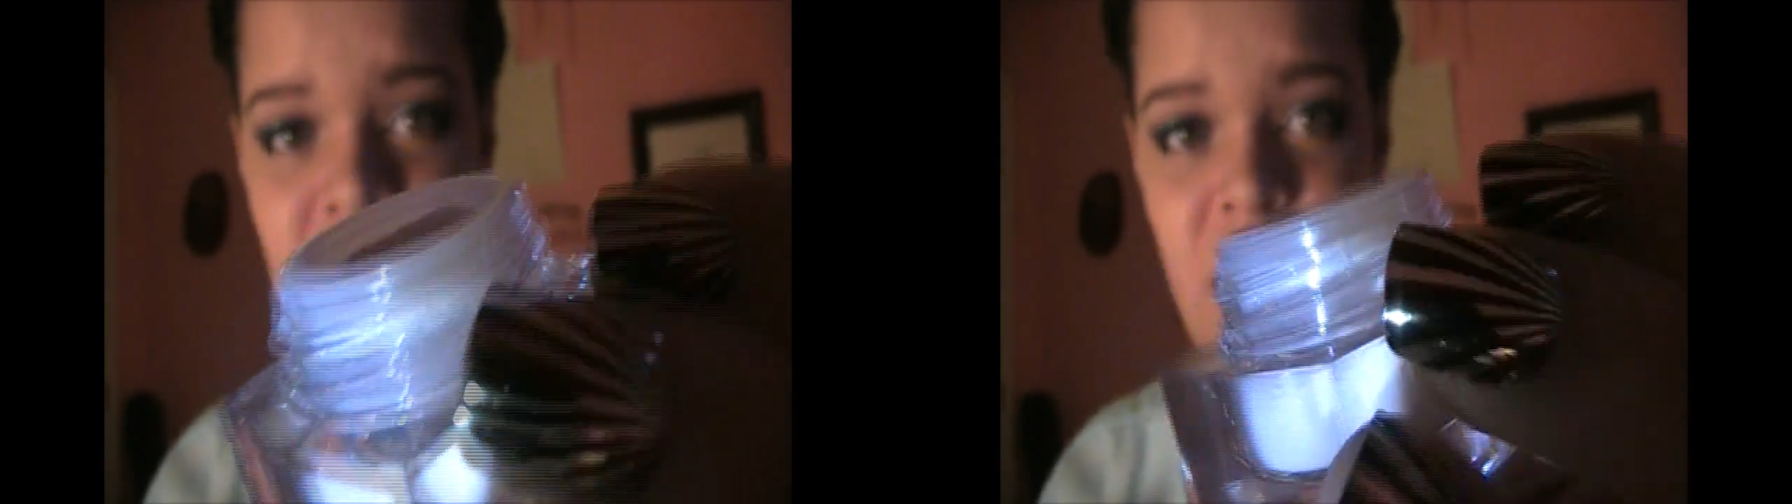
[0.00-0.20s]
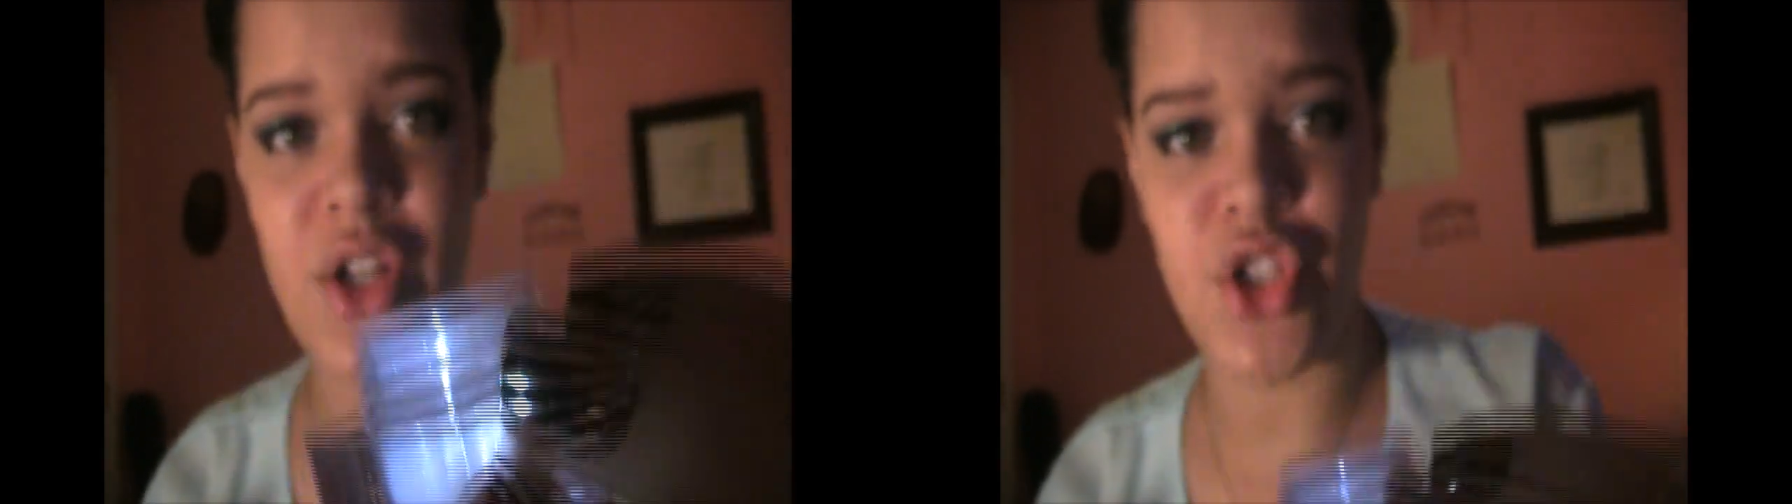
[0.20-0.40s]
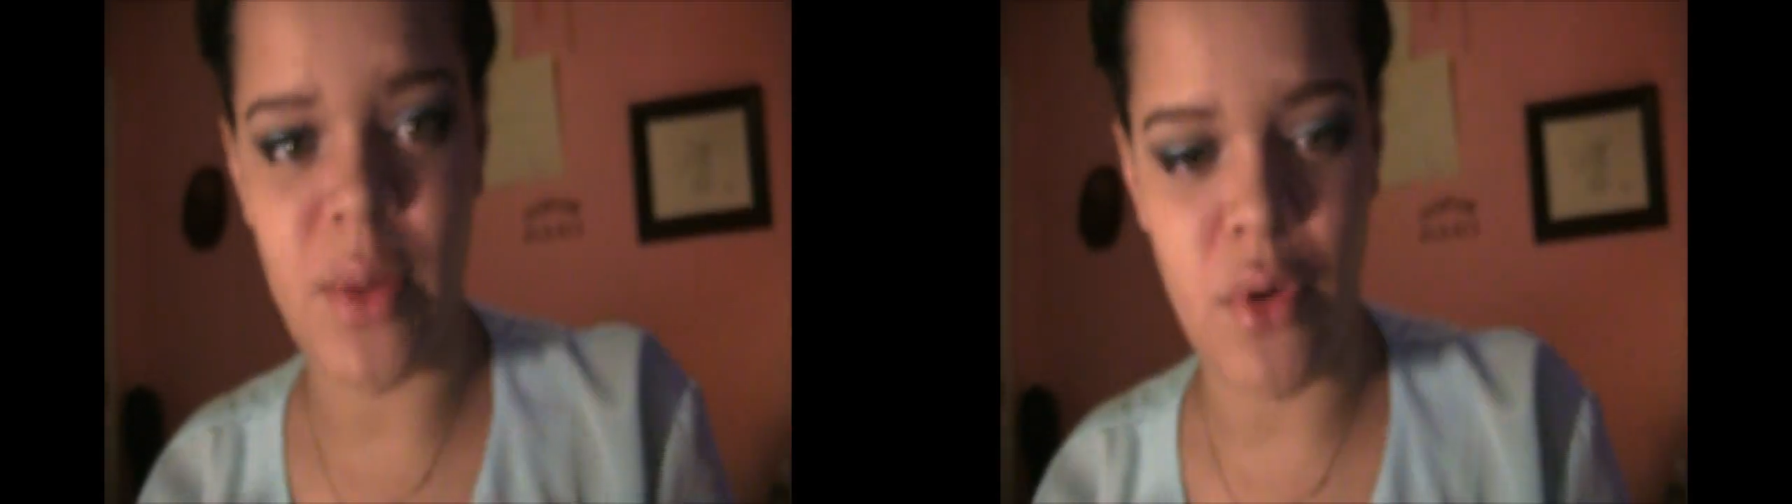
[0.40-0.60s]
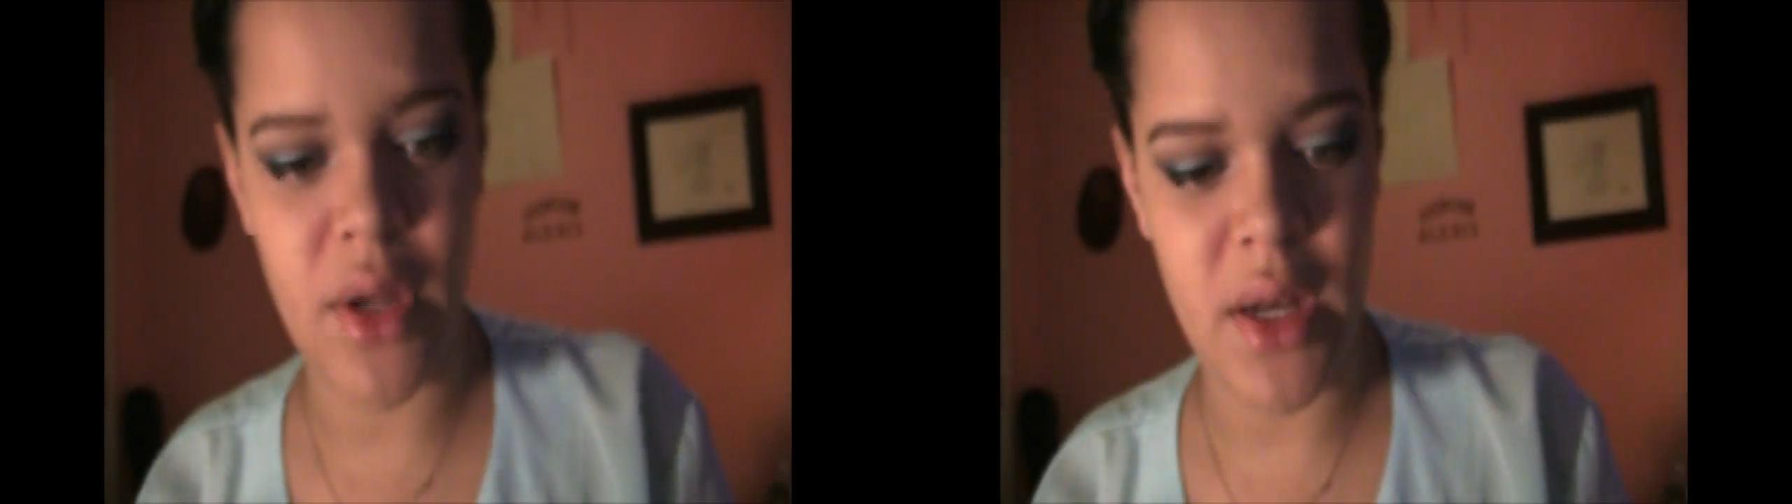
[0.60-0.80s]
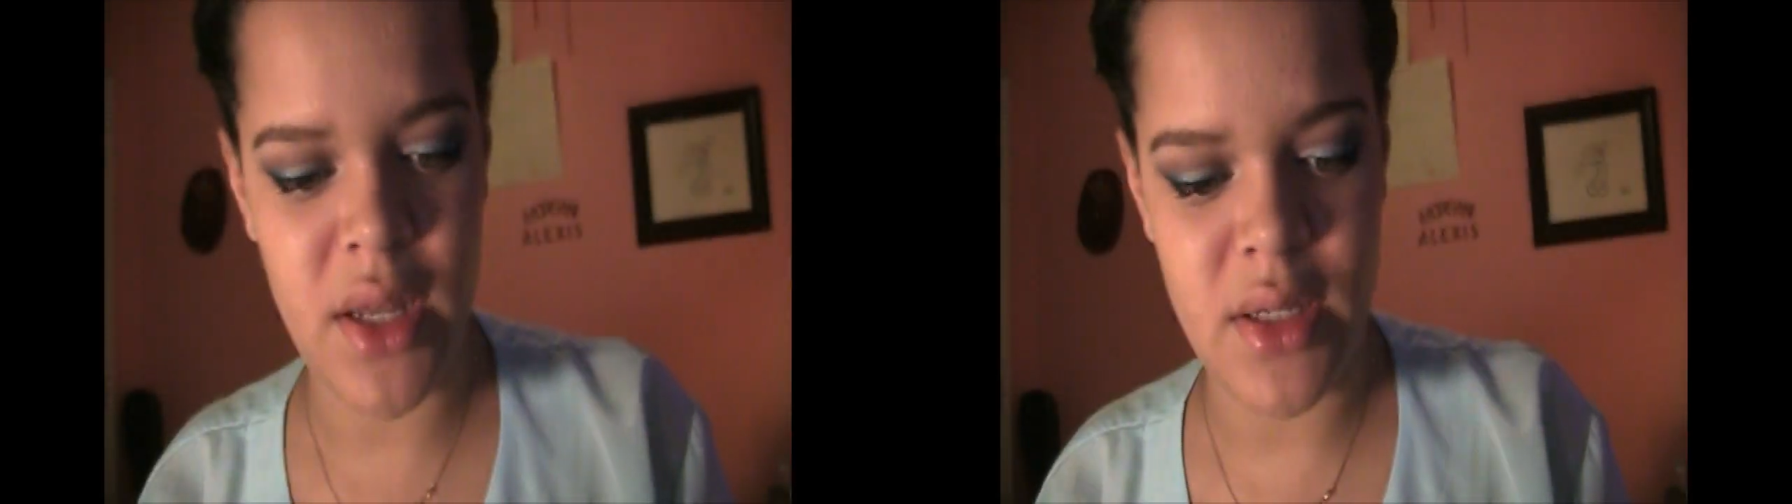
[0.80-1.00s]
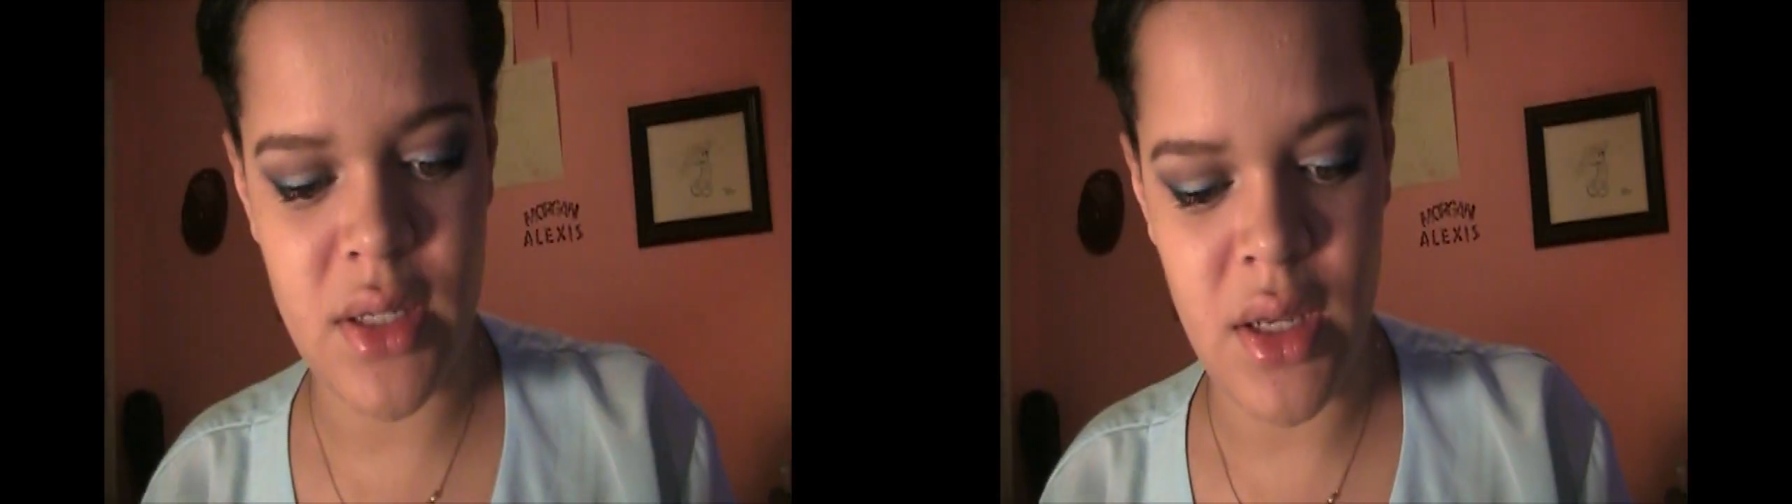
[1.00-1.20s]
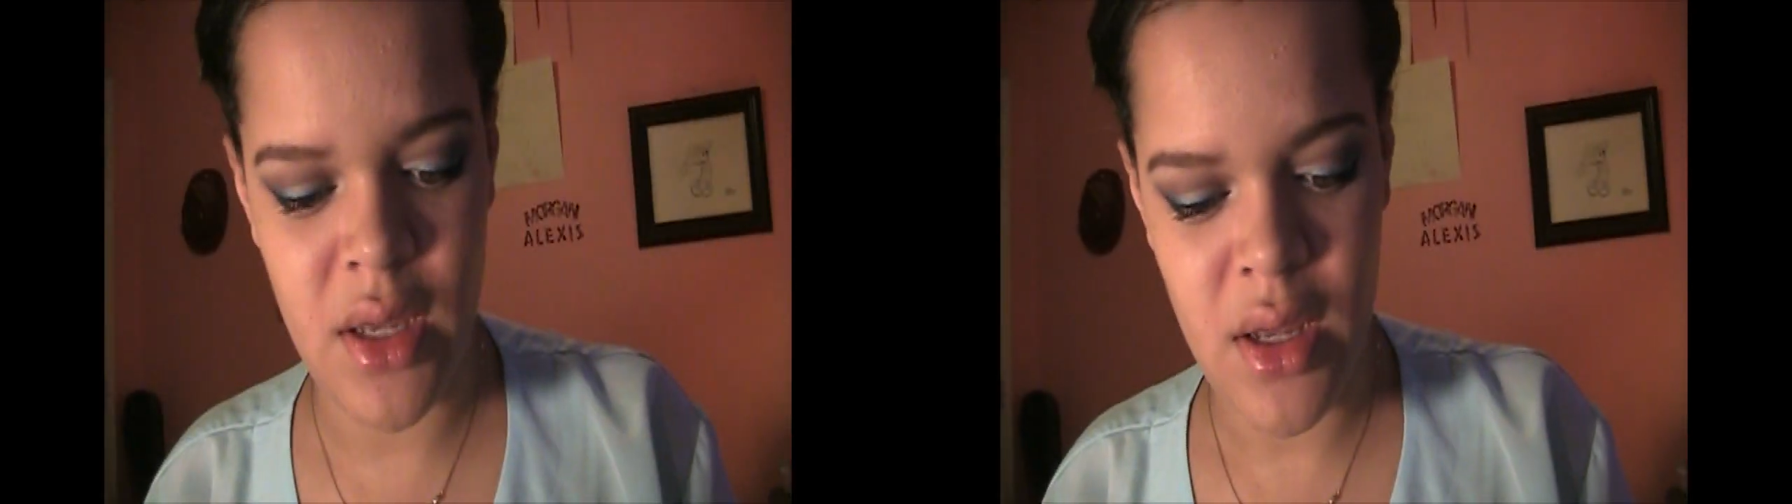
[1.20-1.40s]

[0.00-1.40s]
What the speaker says: a lot of shimmer in it,